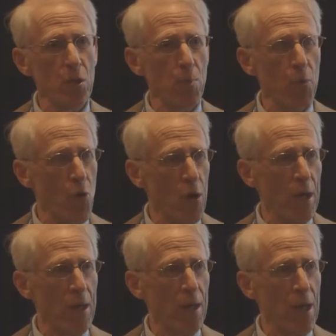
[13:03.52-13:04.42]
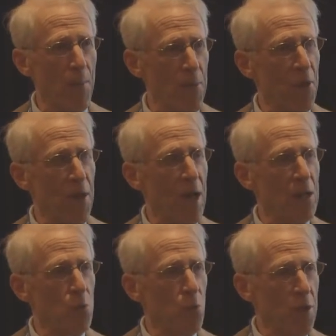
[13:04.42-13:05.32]
support and
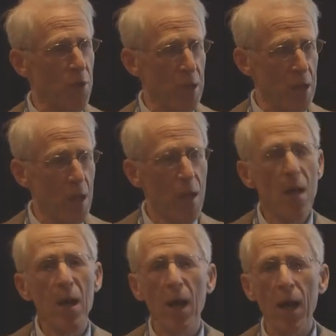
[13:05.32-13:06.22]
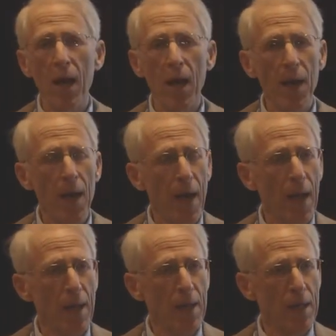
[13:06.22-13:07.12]
empathize with the,
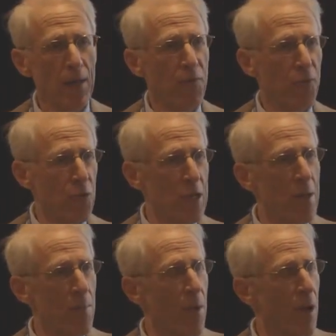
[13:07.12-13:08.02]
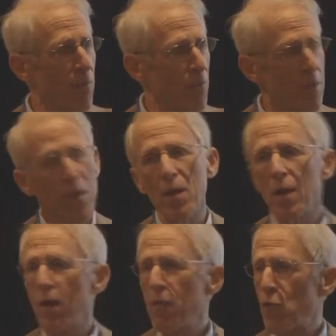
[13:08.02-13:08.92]
and give freedom
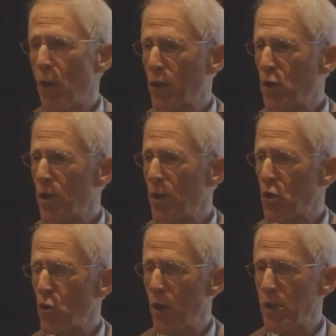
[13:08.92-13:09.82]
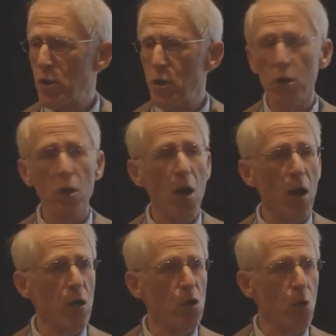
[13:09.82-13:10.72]
of direction and choice to
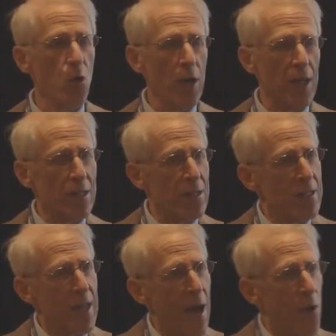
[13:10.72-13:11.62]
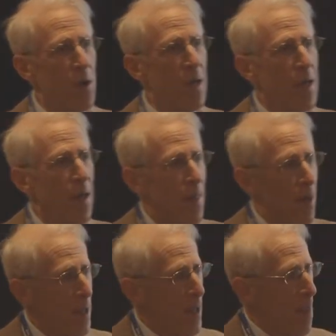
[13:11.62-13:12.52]
large audiences, how
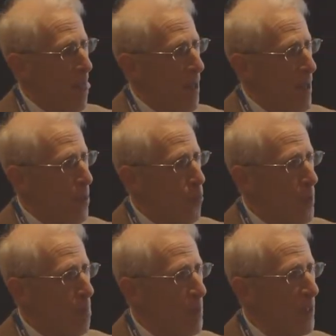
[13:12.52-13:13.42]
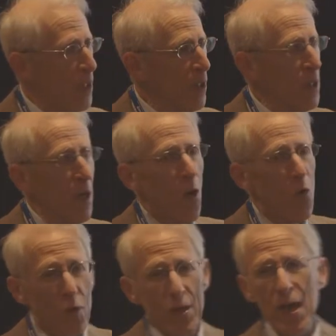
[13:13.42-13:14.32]
it would build
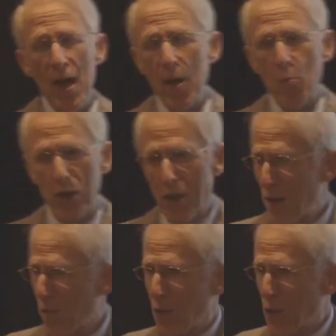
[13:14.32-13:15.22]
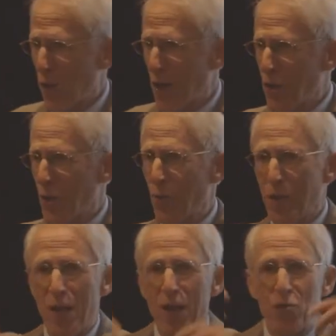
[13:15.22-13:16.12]
over time with a lot of frustration, with
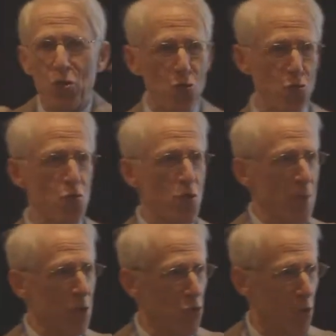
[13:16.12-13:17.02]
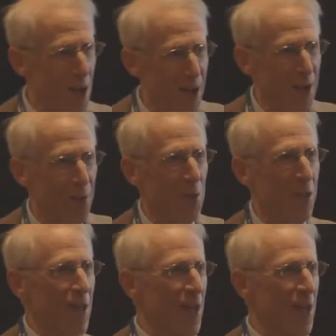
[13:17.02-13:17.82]
a lot of Sturm und Drang, with a